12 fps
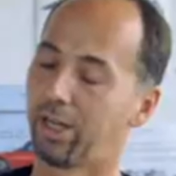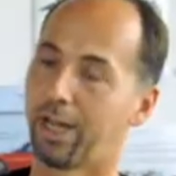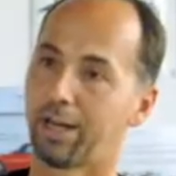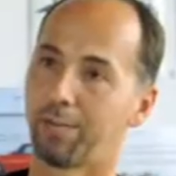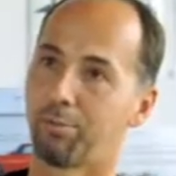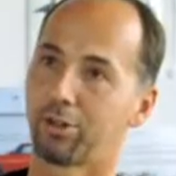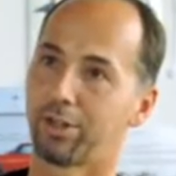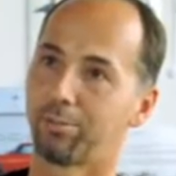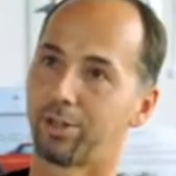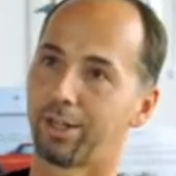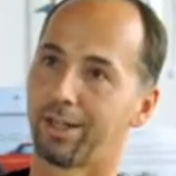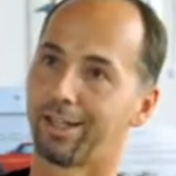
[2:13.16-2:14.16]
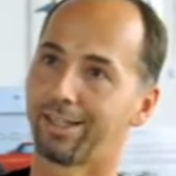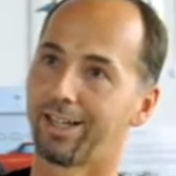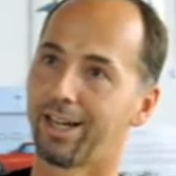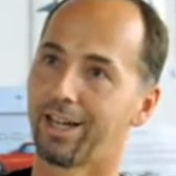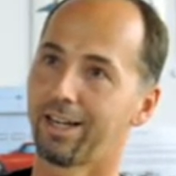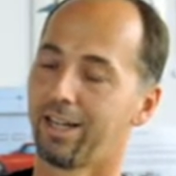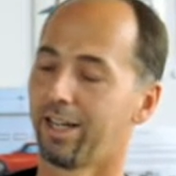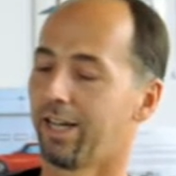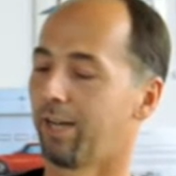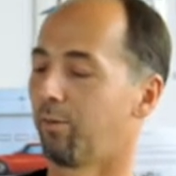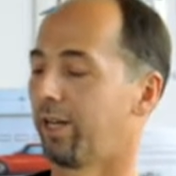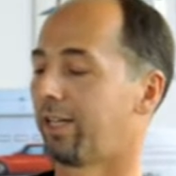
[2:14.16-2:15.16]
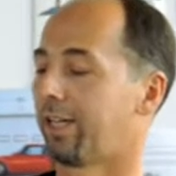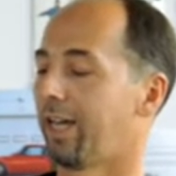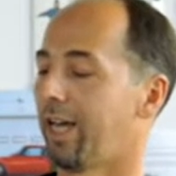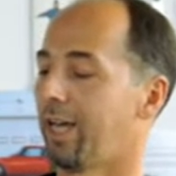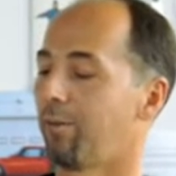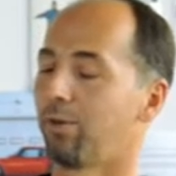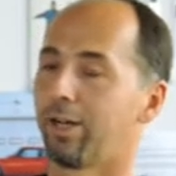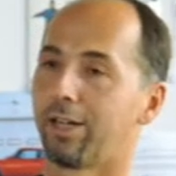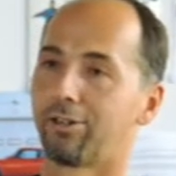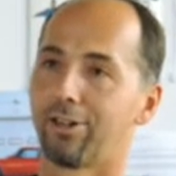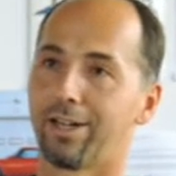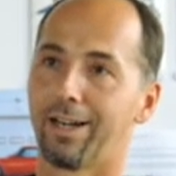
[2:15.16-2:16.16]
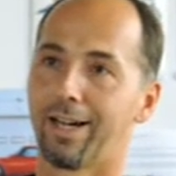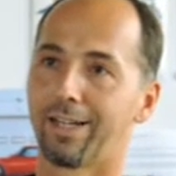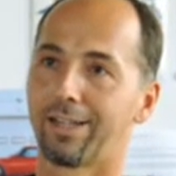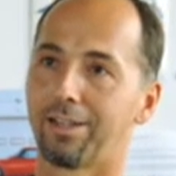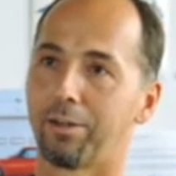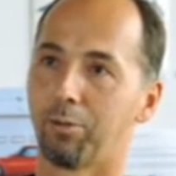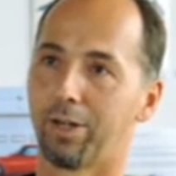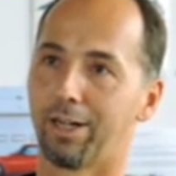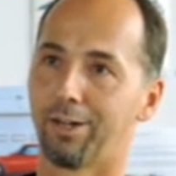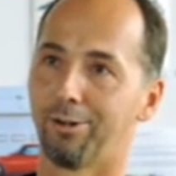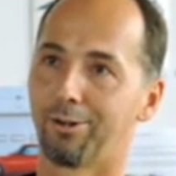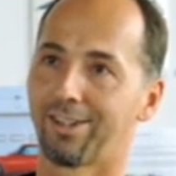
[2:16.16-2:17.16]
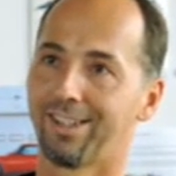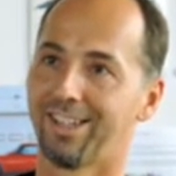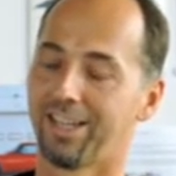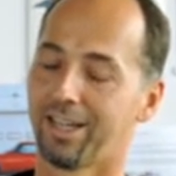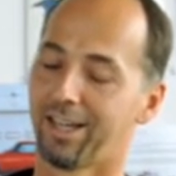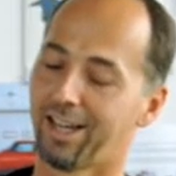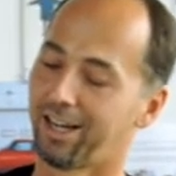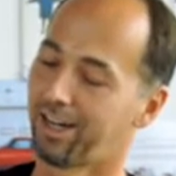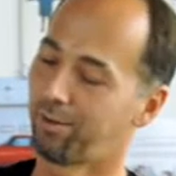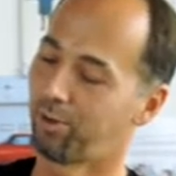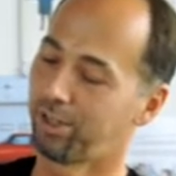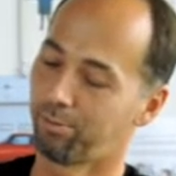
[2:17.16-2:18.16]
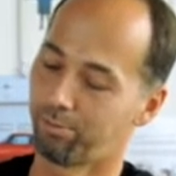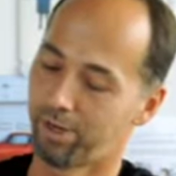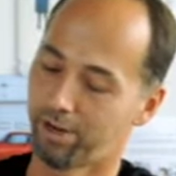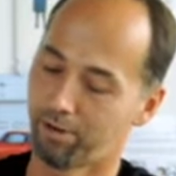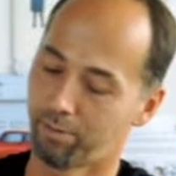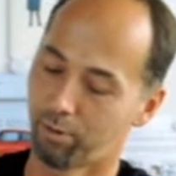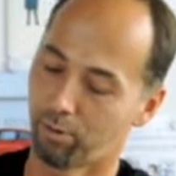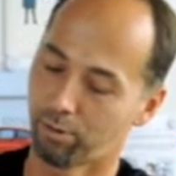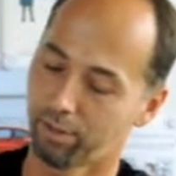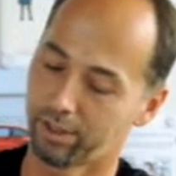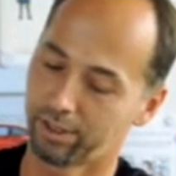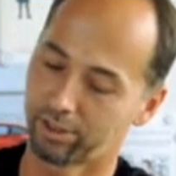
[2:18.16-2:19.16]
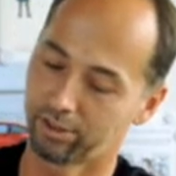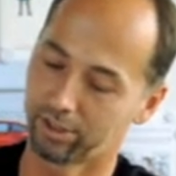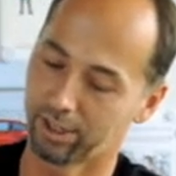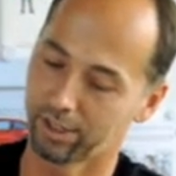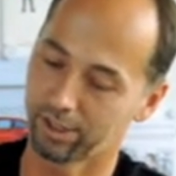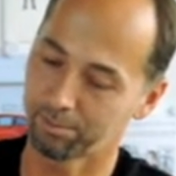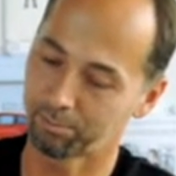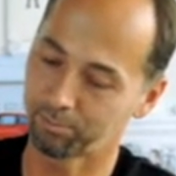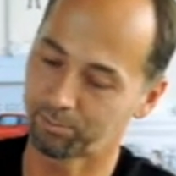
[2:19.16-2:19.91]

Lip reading: had a mock-up done like that, and when it came we actually liked it the way it looked. And then when you marry both things together,